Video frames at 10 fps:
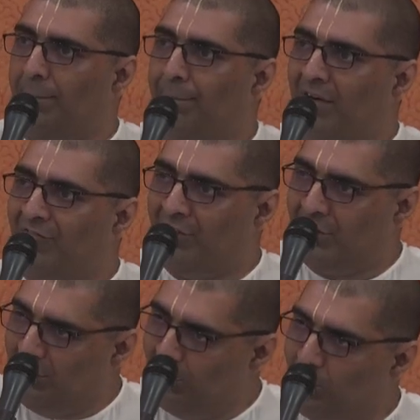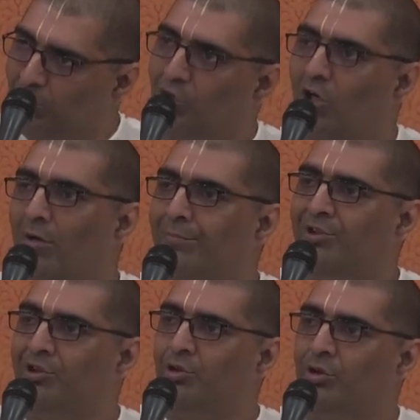But within those
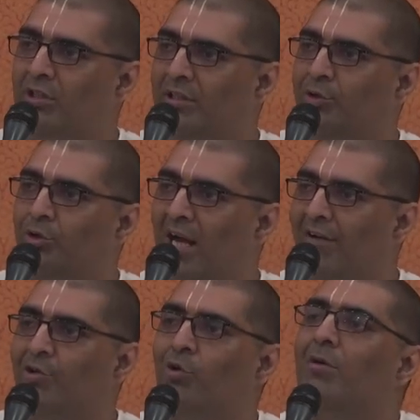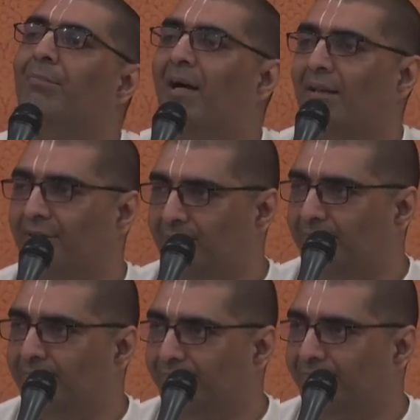norms, you carve your own path.
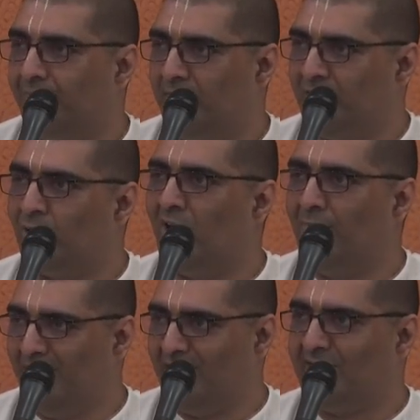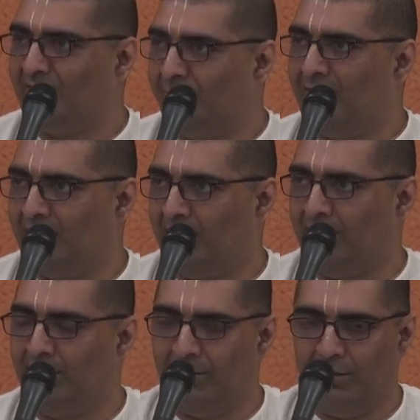That's what it means, basically.
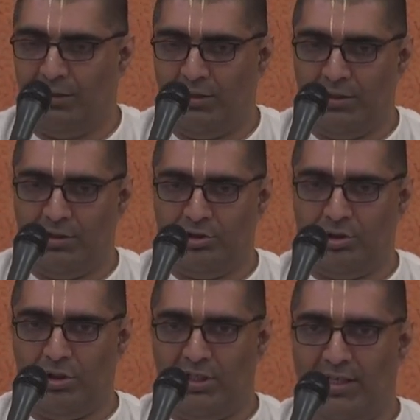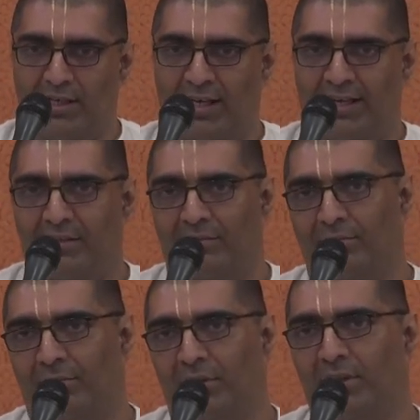So
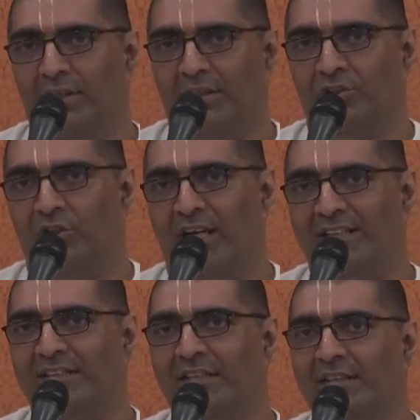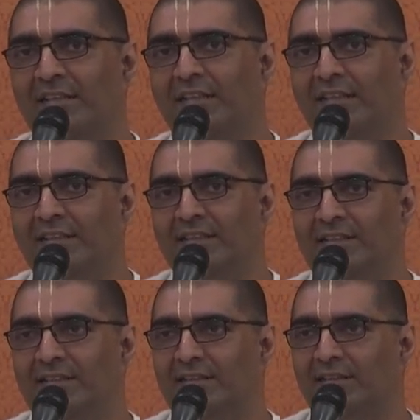there are certain
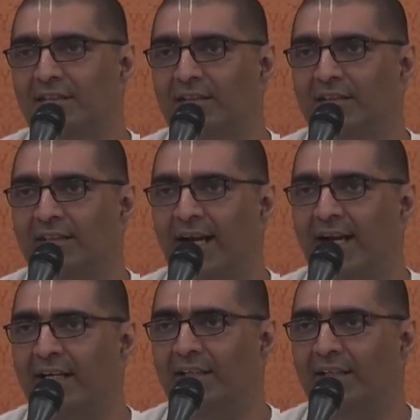things that